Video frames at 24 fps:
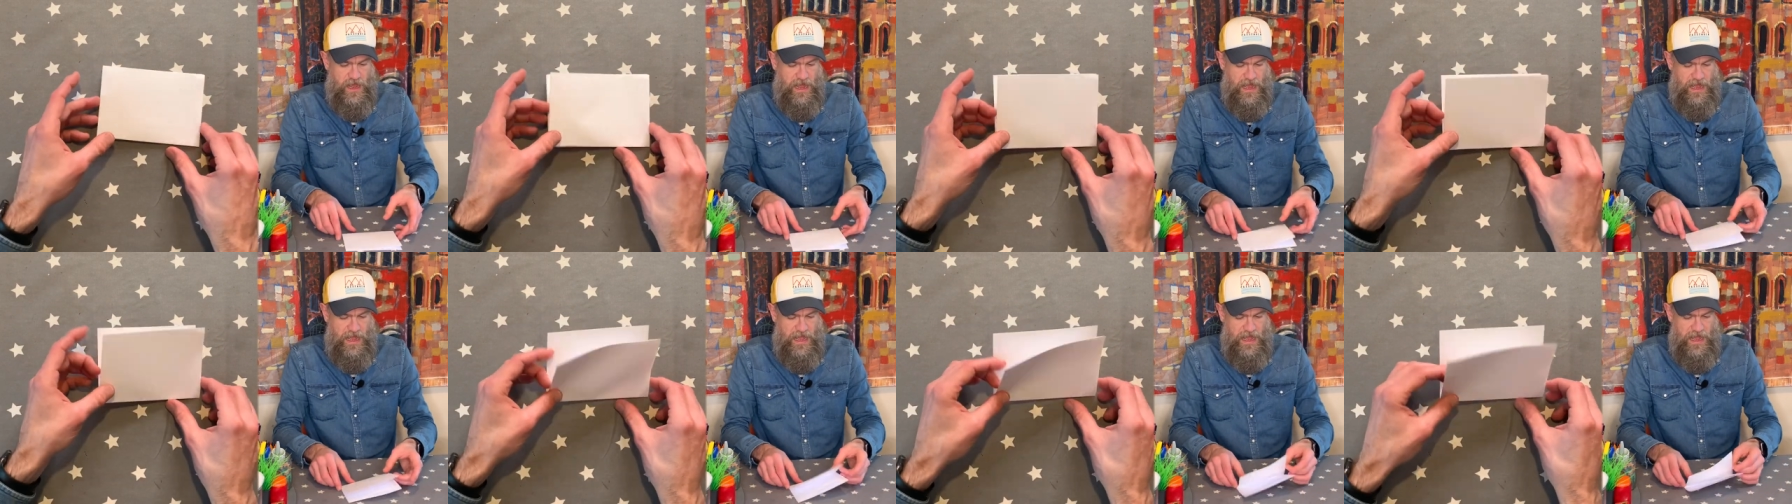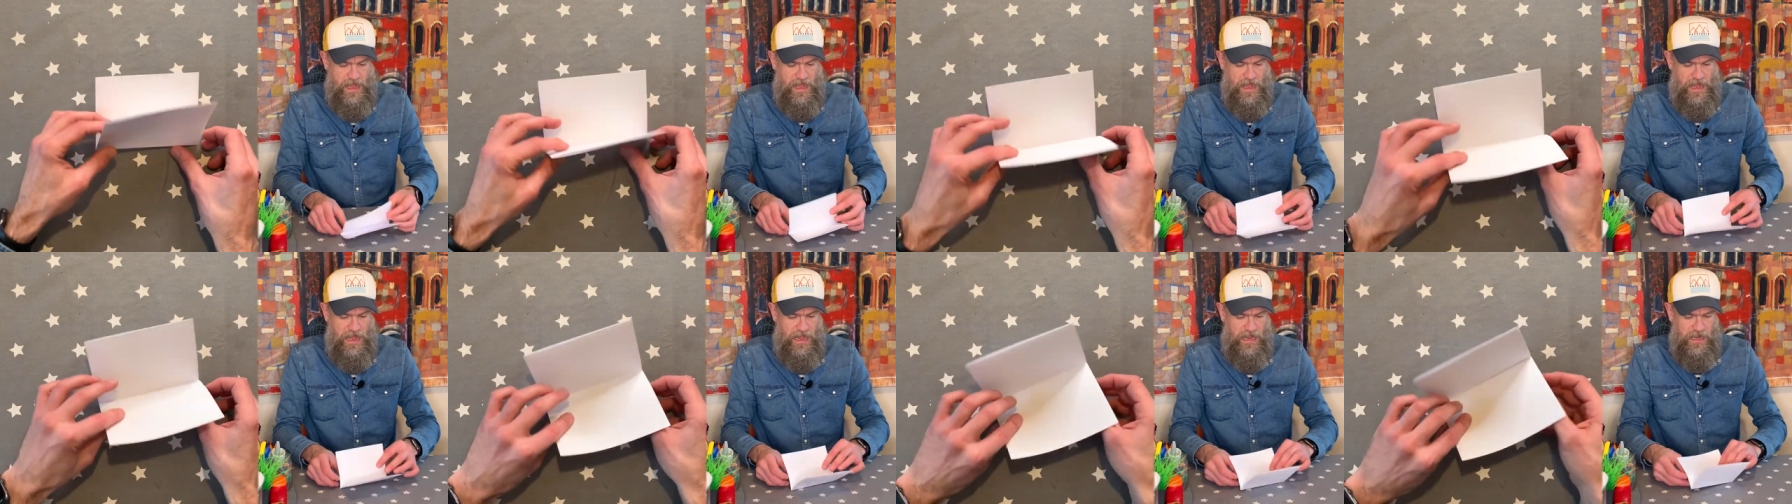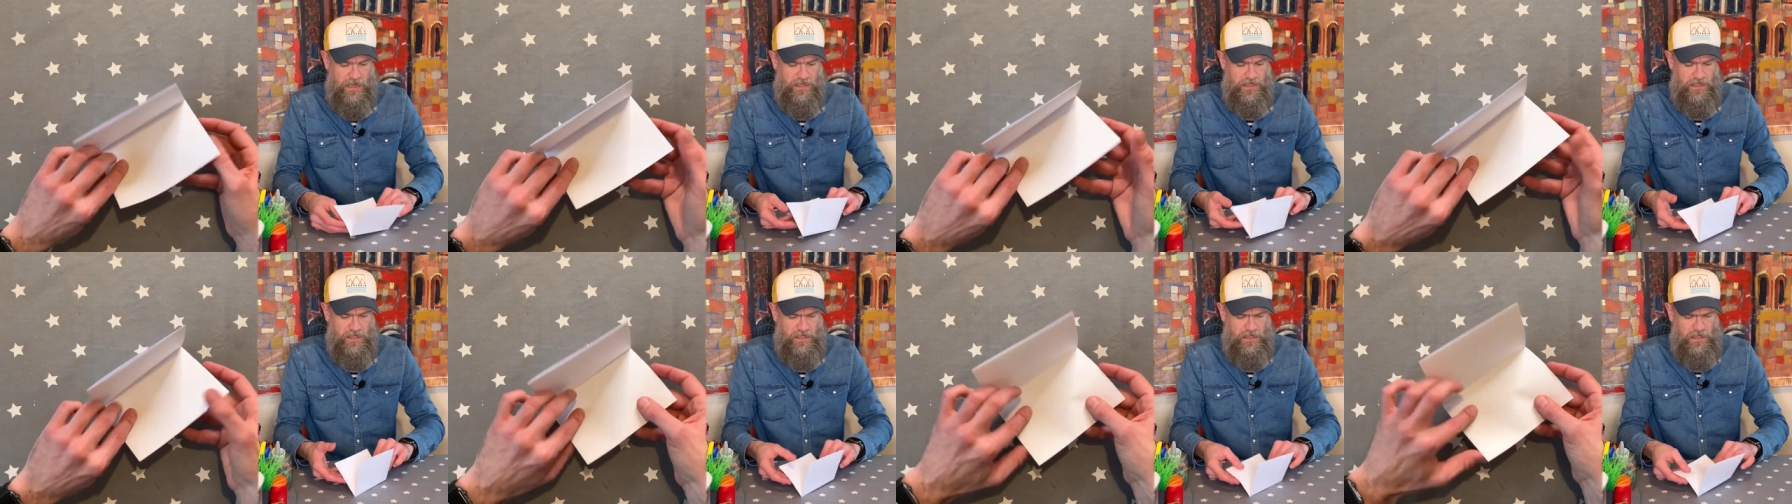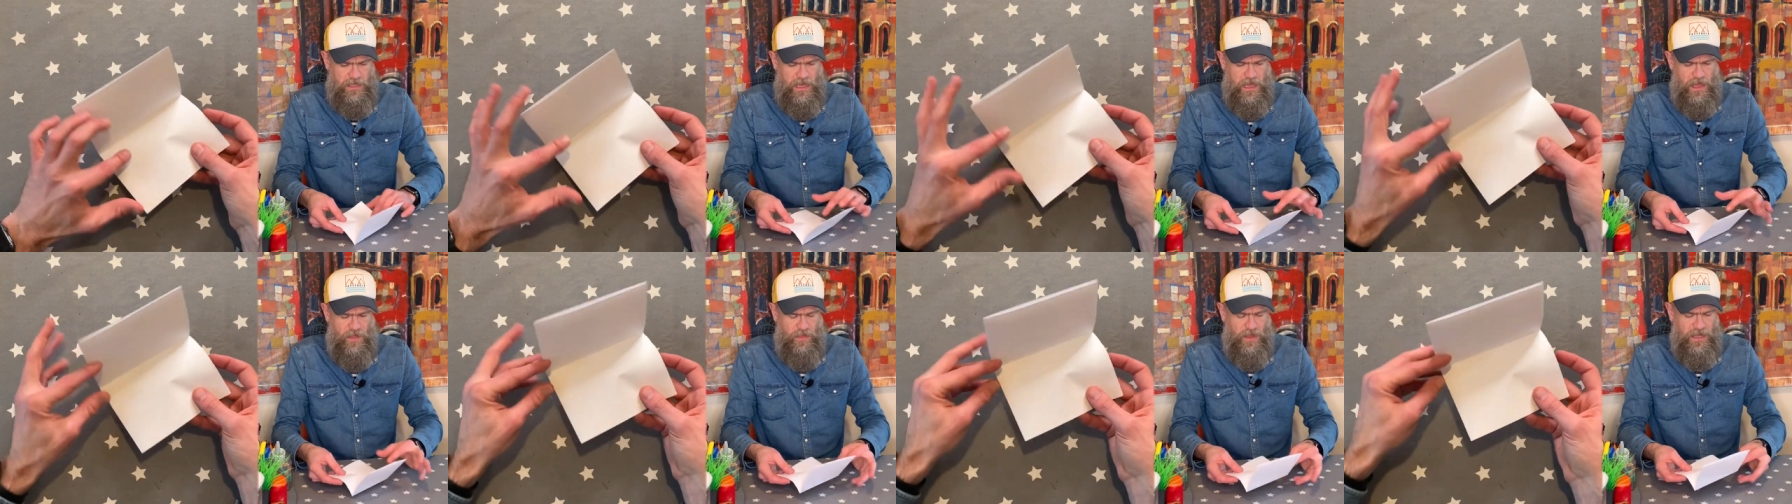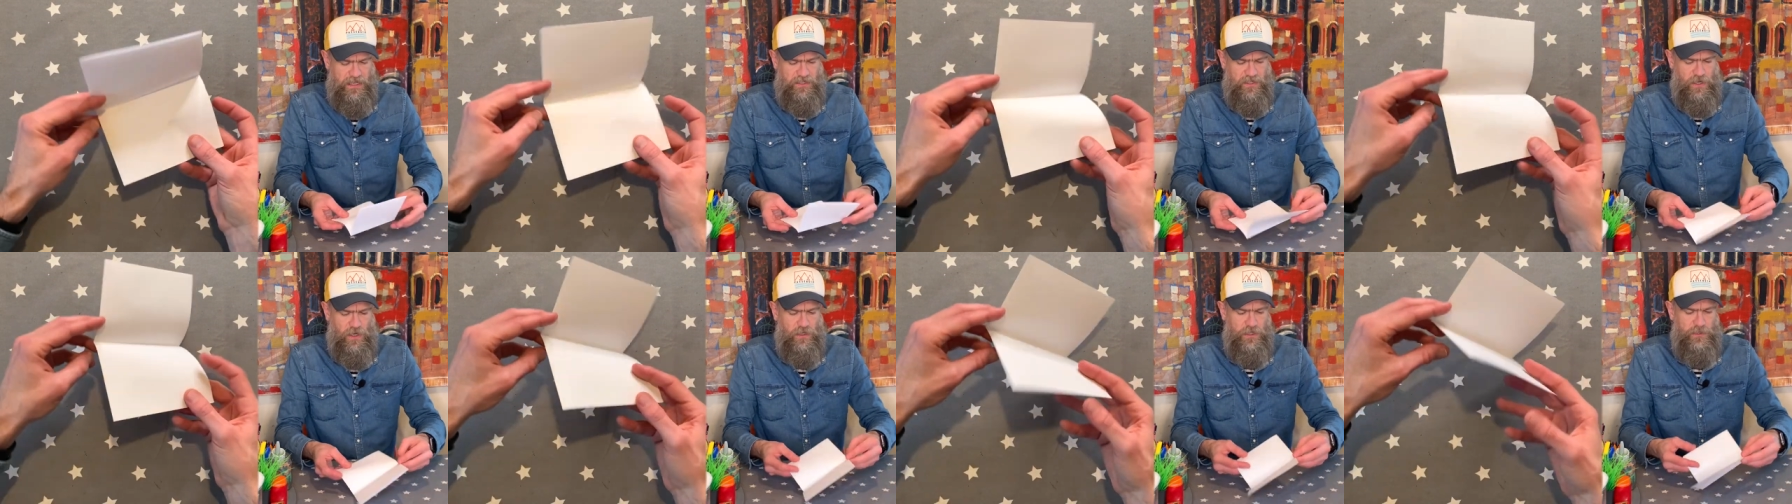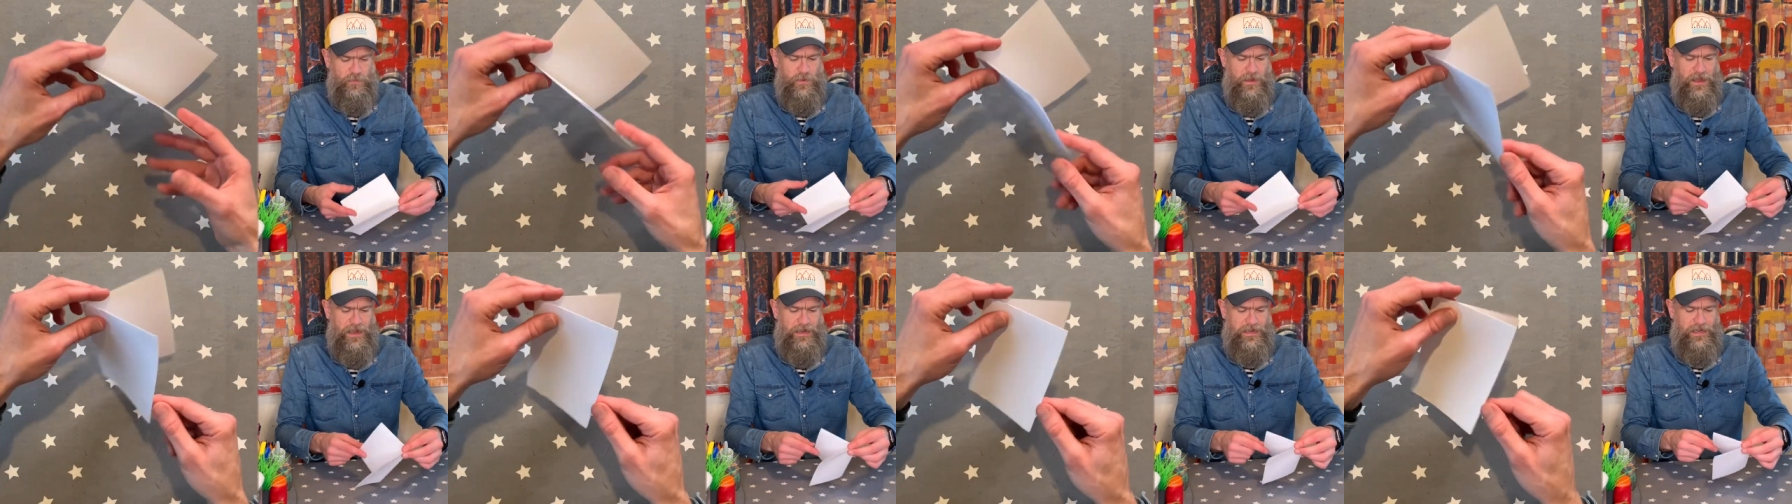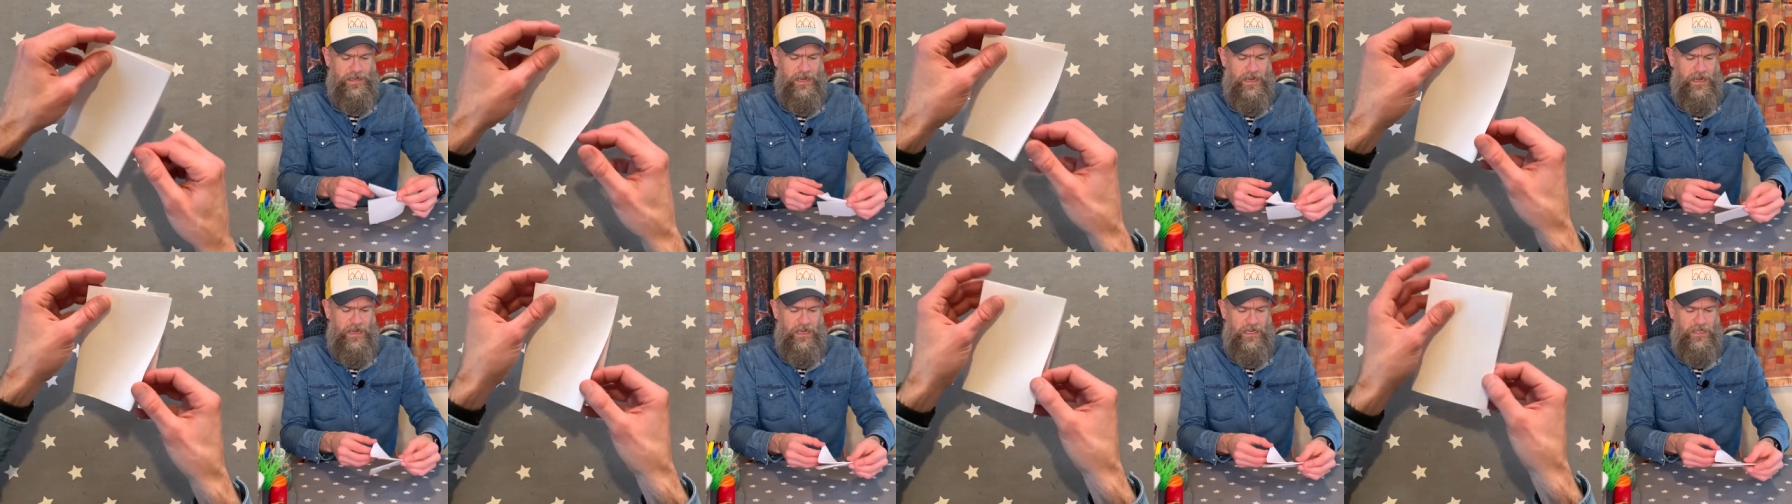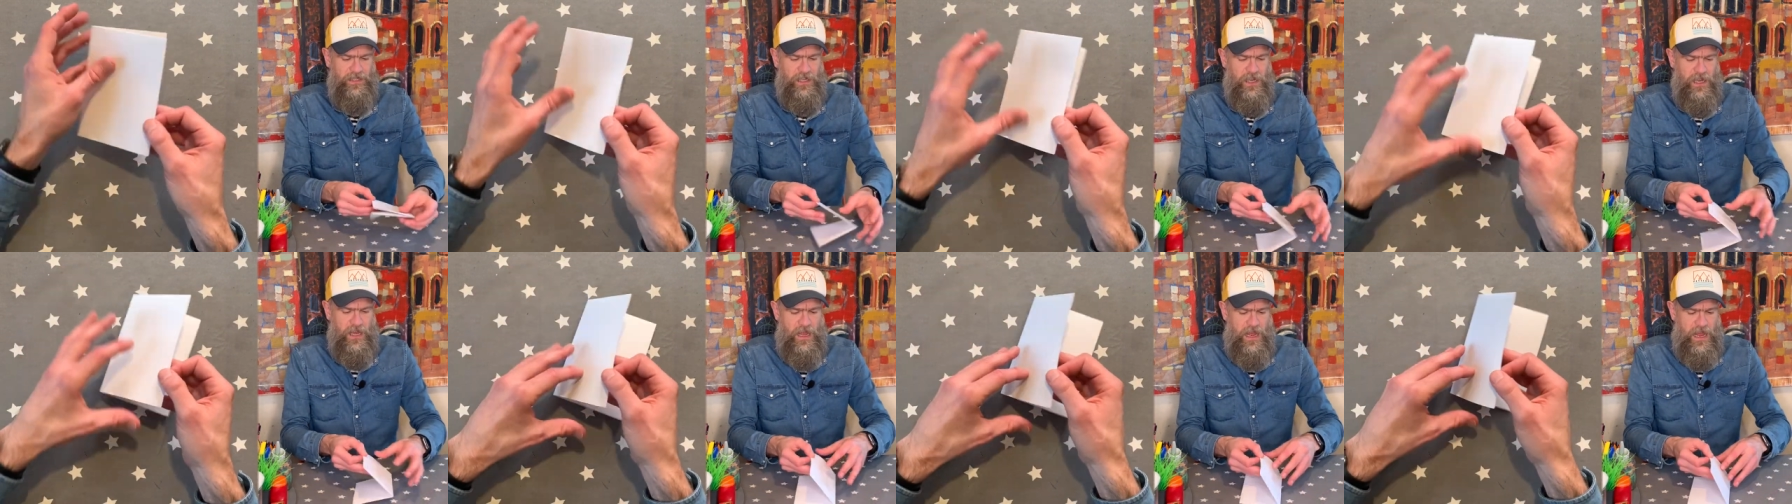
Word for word: And that is going to be our card